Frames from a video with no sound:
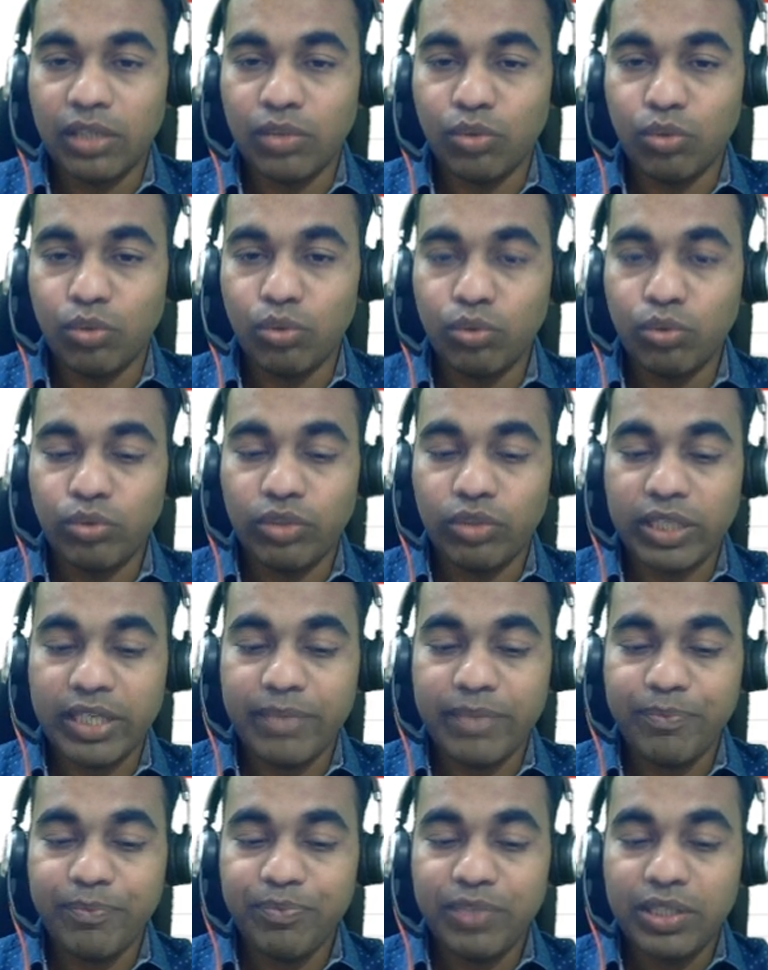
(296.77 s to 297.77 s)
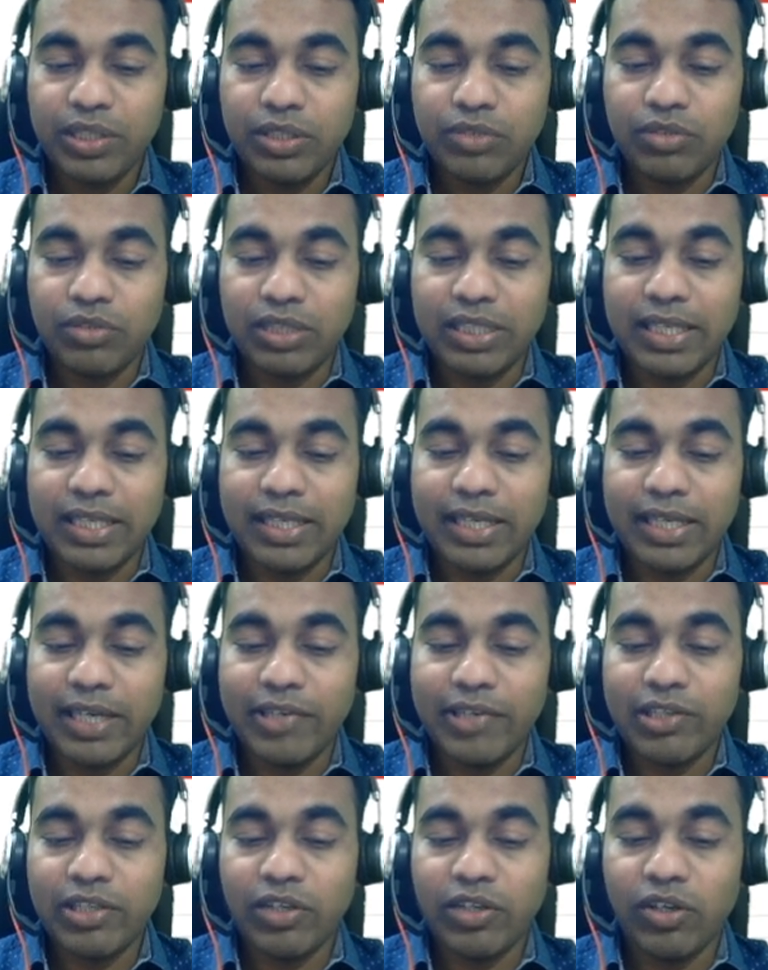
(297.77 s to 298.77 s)
true. Okay, so then
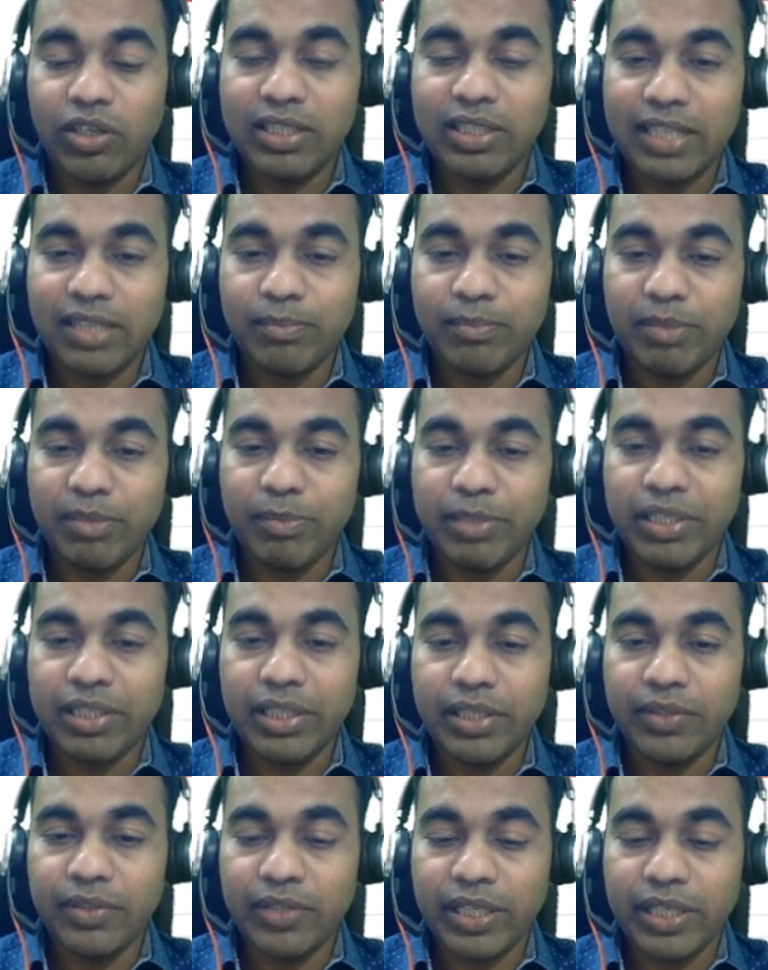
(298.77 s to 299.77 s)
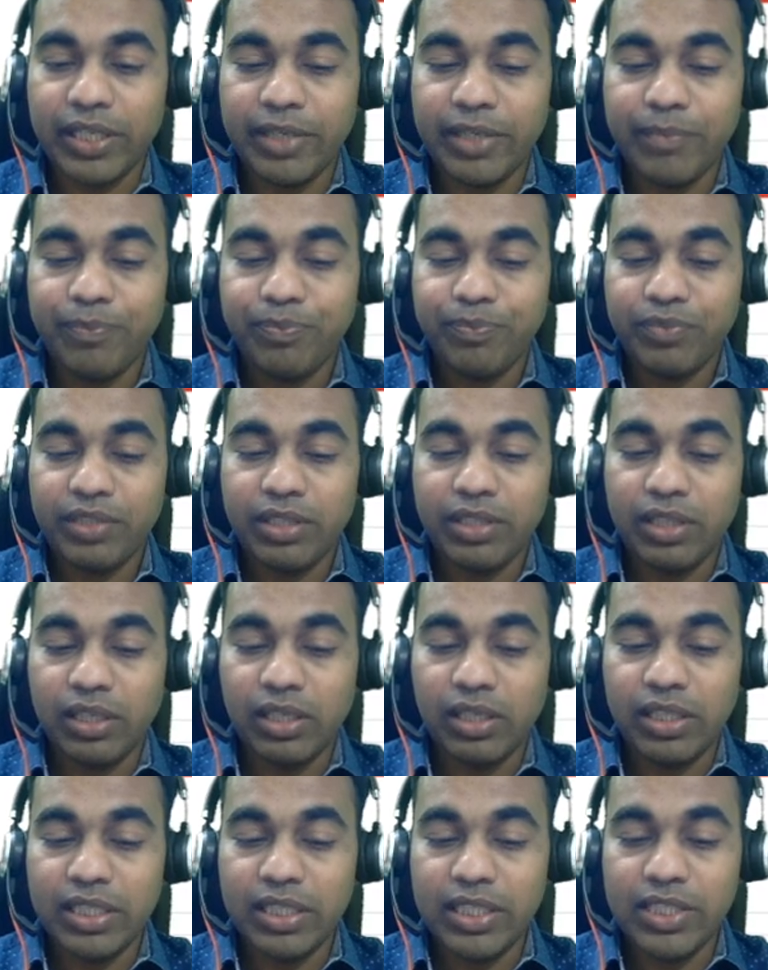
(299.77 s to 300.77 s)
I will call that maybe, okay,
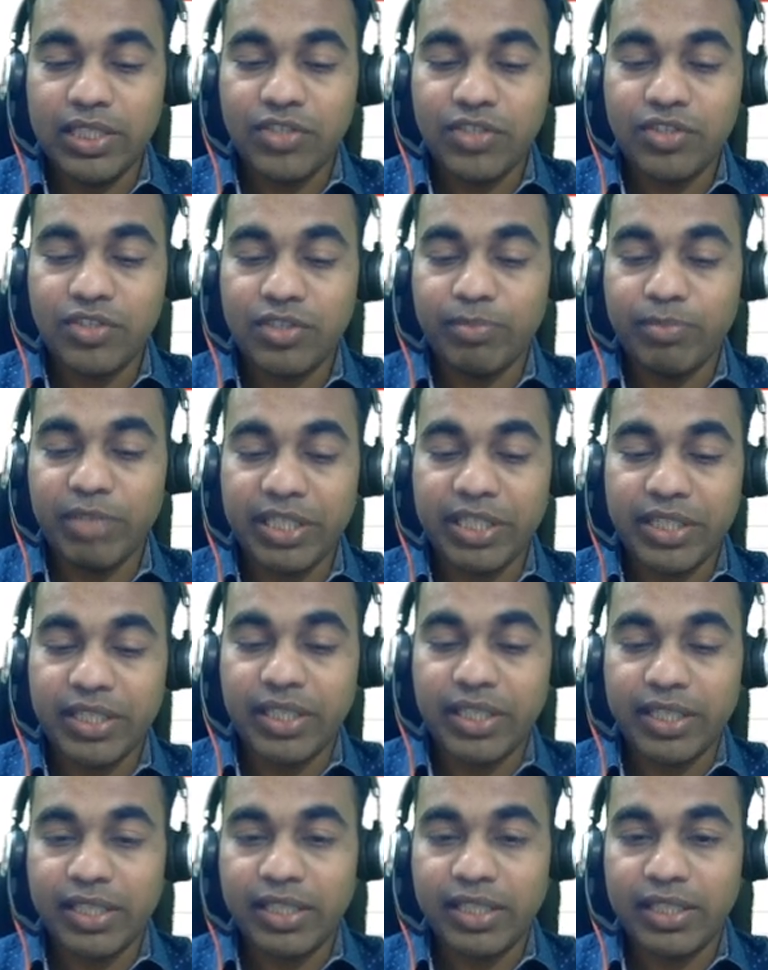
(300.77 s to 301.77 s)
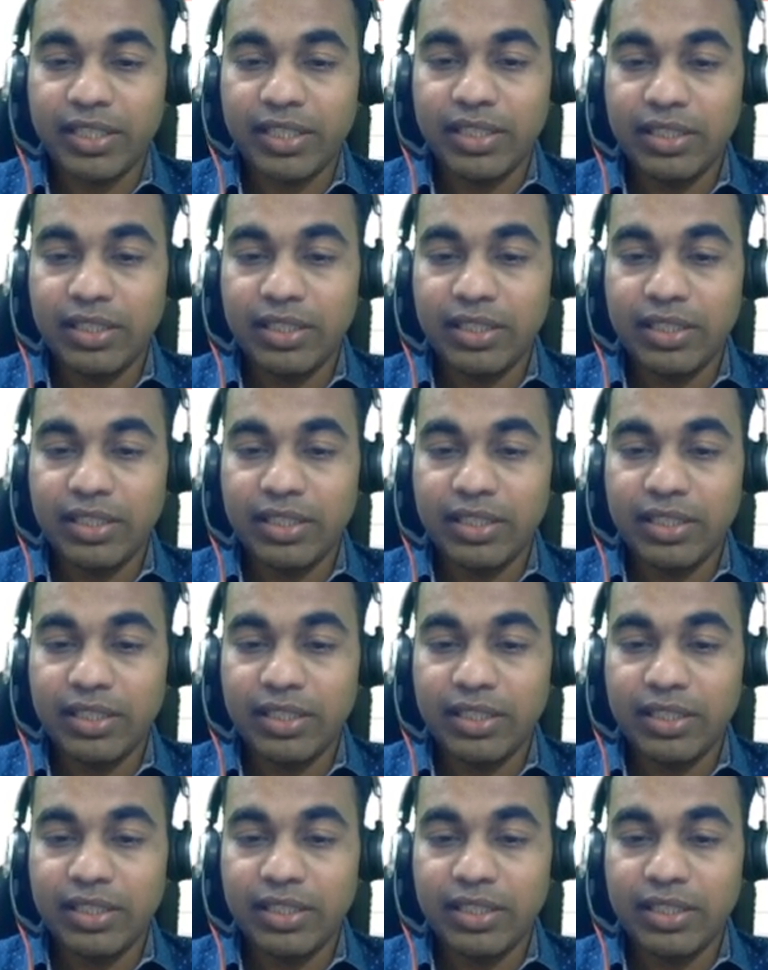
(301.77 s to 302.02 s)
is symmetric